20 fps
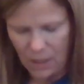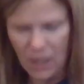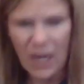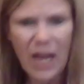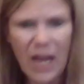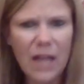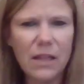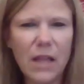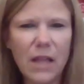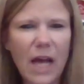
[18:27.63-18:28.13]

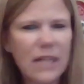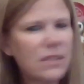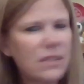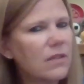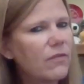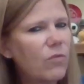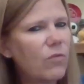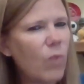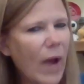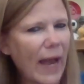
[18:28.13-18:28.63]
Got lots
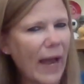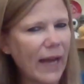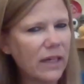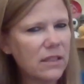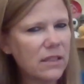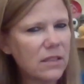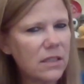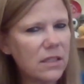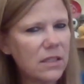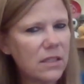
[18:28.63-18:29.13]
of
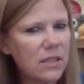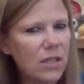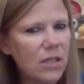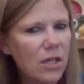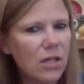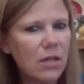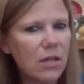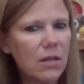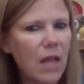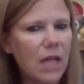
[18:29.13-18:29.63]
wax this
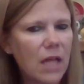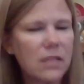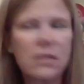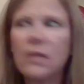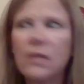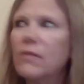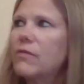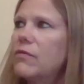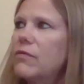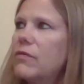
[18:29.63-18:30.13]
year, lots
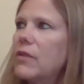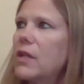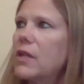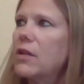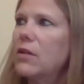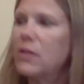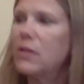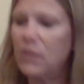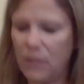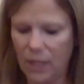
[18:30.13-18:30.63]
of
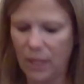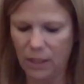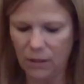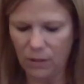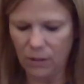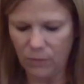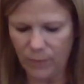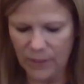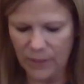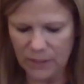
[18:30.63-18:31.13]
little, like
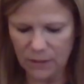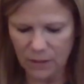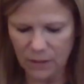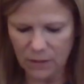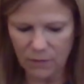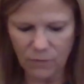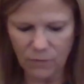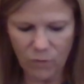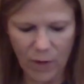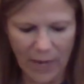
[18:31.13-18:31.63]
little
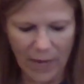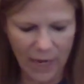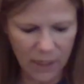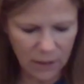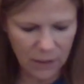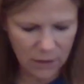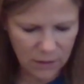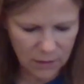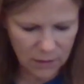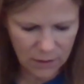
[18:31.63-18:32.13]
pieces of
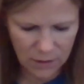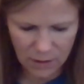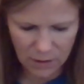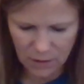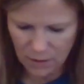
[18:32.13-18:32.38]
wax.